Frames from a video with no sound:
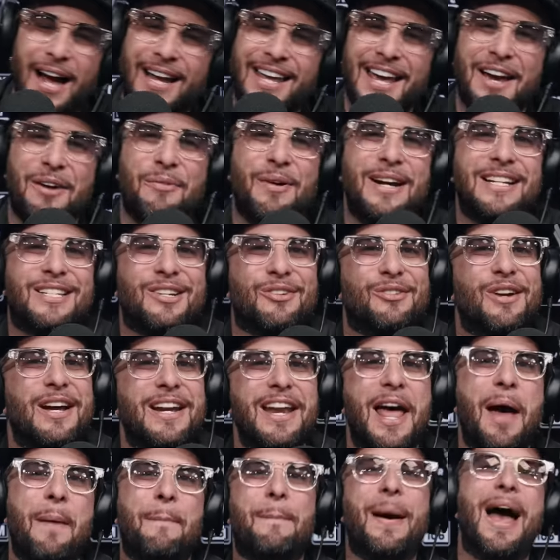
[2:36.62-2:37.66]
I can't wait to
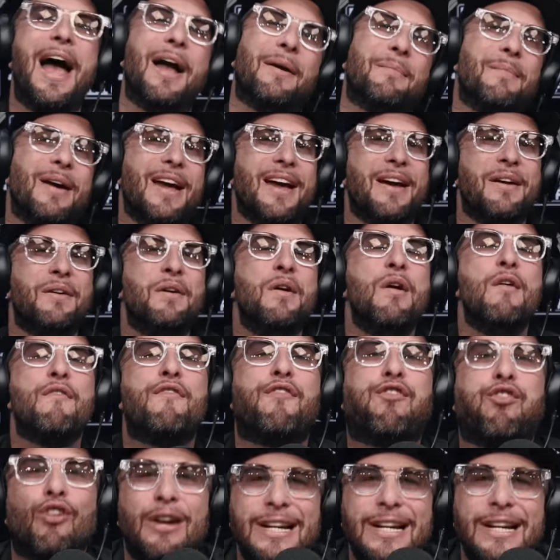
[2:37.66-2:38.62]
run that back, man.